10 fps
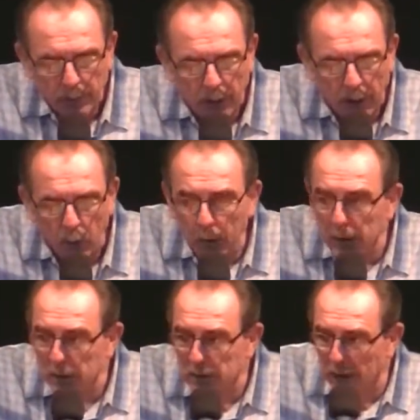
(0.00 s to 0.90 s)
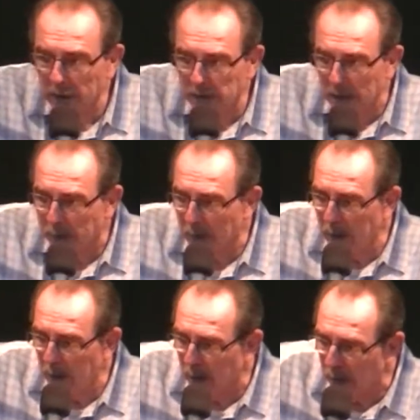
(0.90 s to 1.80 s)
Now, I want to say something
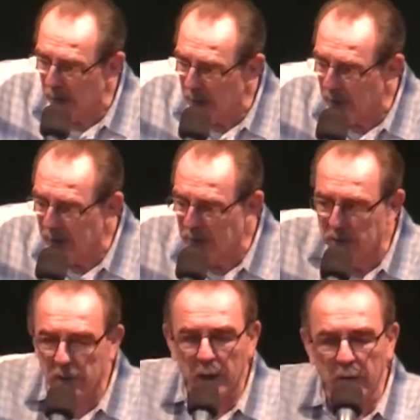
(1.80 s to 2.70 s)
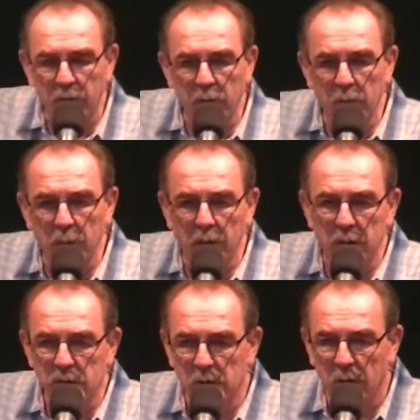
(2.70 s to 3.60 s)
here and, and just take a few
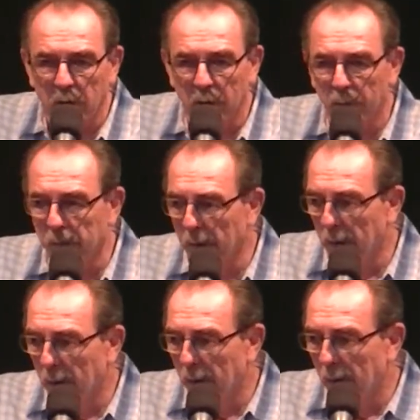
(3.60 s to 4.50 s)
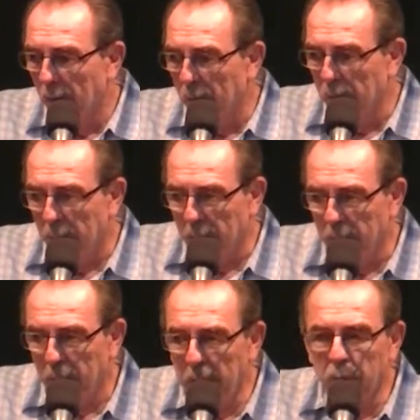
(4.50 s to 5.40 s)
minutes here.
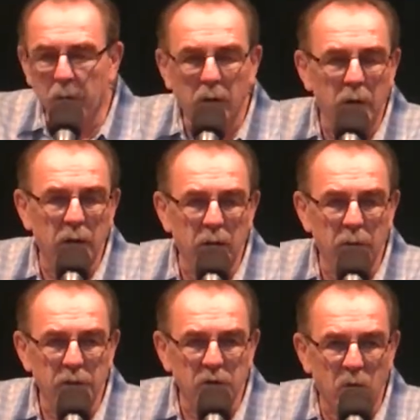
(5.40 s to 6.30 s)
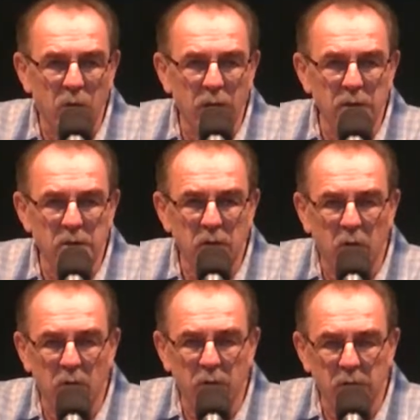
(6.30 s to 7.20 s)
But people are going to rejoice
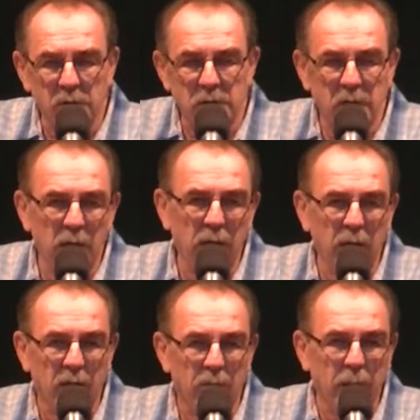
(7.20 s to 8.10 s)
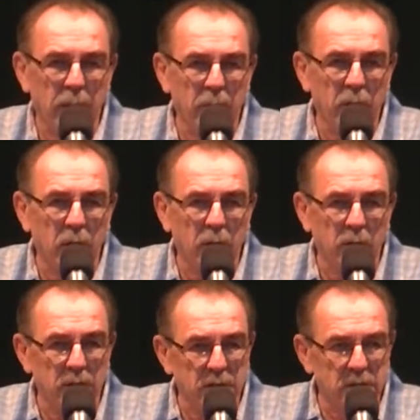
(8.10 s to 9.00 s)
over the city of Babylon
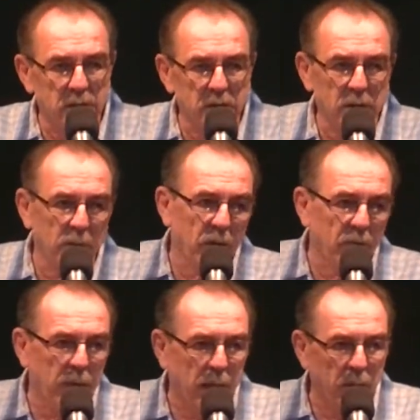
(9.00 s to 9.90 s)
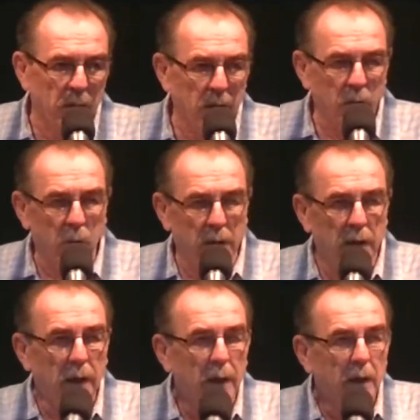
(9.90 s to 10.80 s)
or the system of Babylon
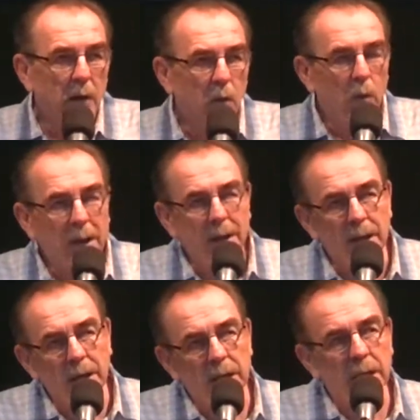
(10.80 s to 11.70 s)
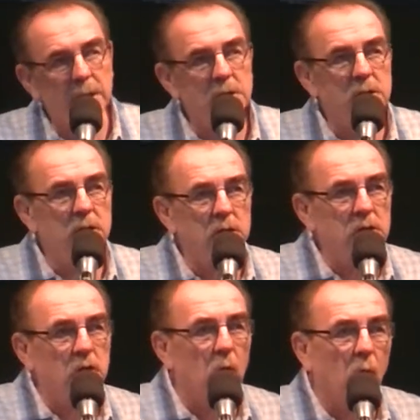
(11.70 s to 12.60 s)
when, when it is
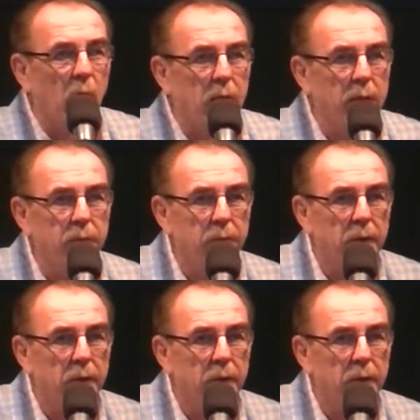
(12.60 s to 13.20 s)
destroyed.